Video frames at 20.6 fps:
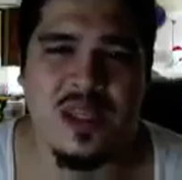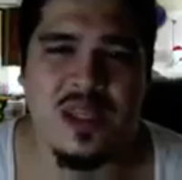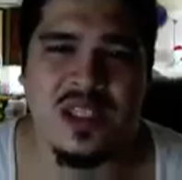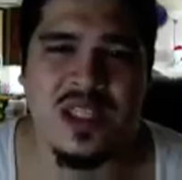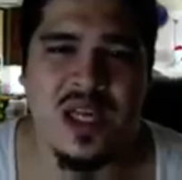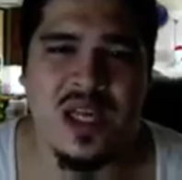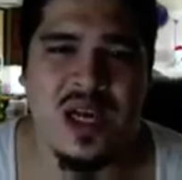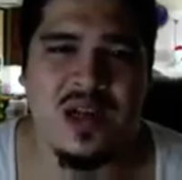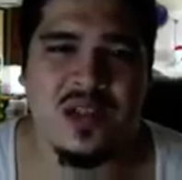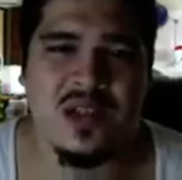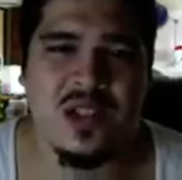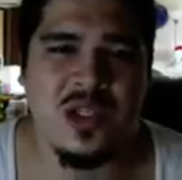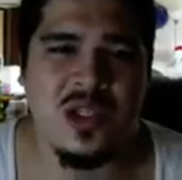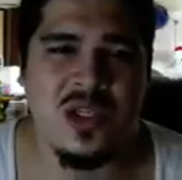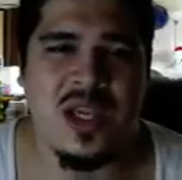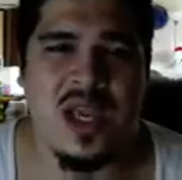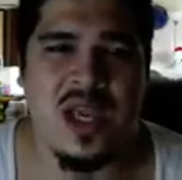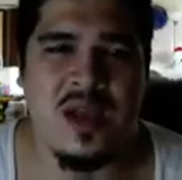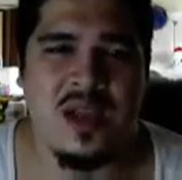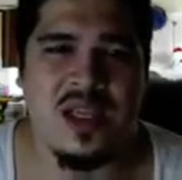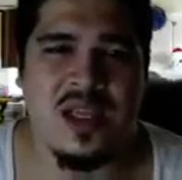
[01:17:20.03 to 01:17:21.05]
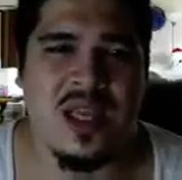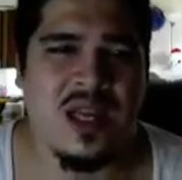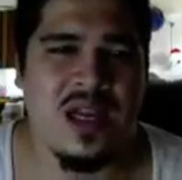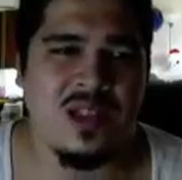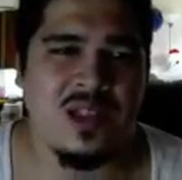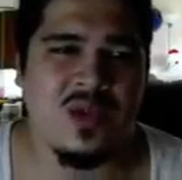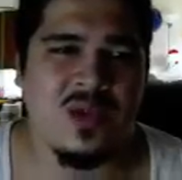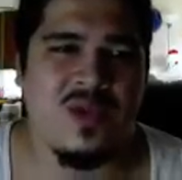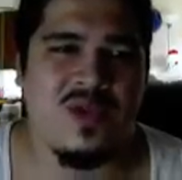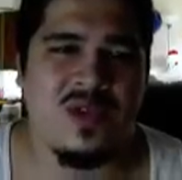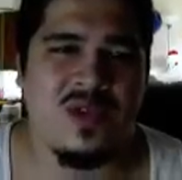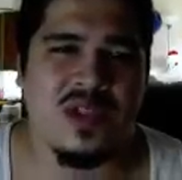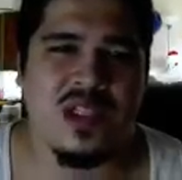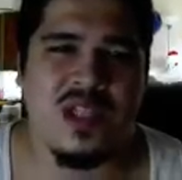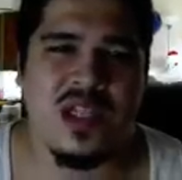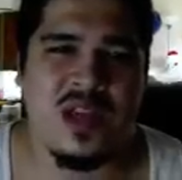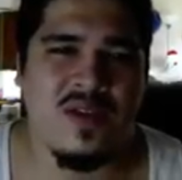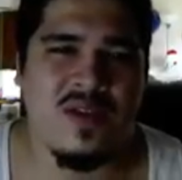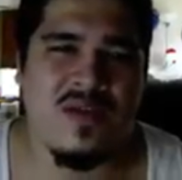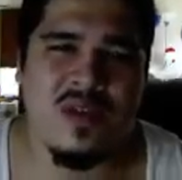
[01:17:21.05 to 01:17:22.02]
house, so you can't get into it from the
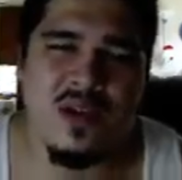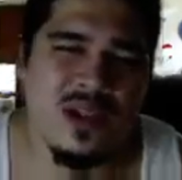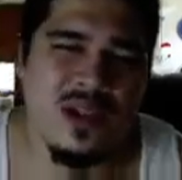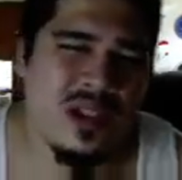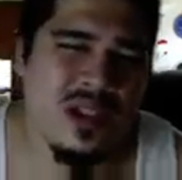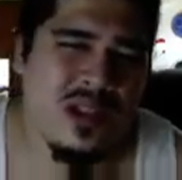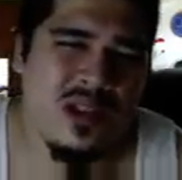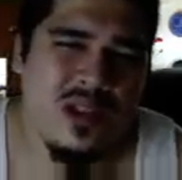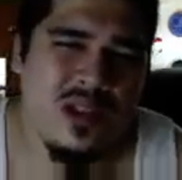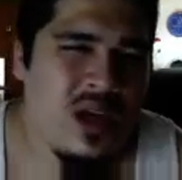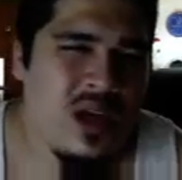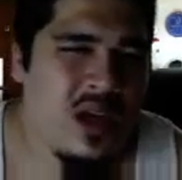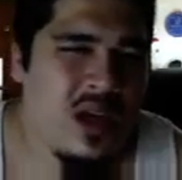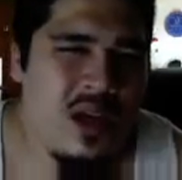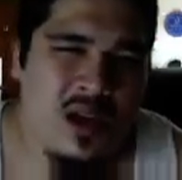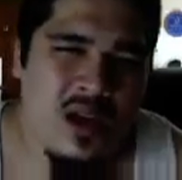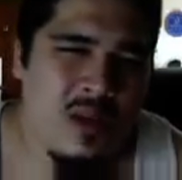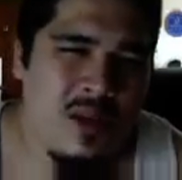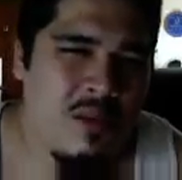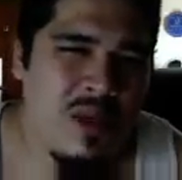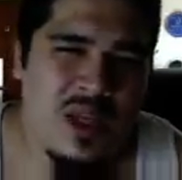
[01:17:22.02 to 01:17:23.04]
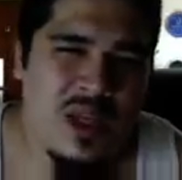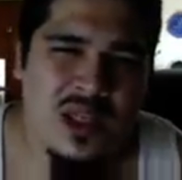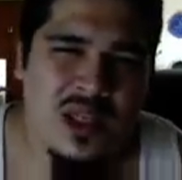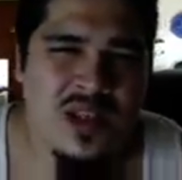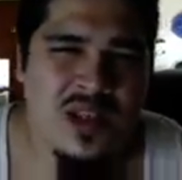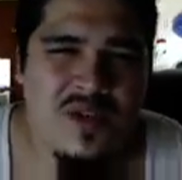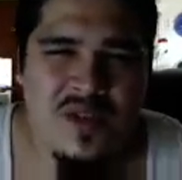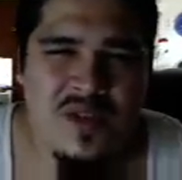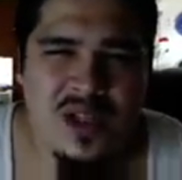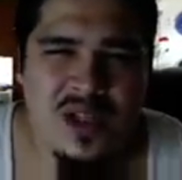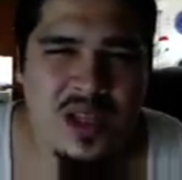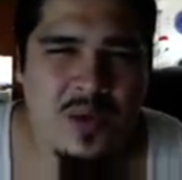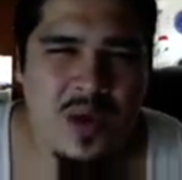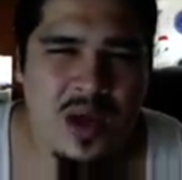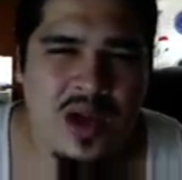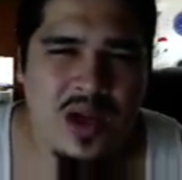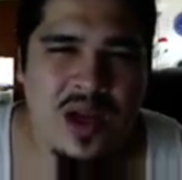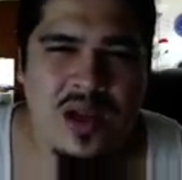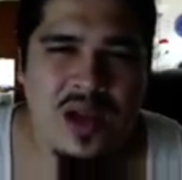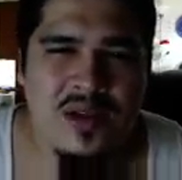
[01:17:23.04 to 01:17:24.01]
second floor, just because I felt like why
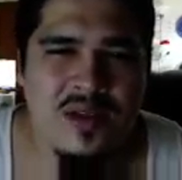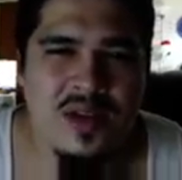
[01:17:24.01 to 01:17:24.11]
not, you know,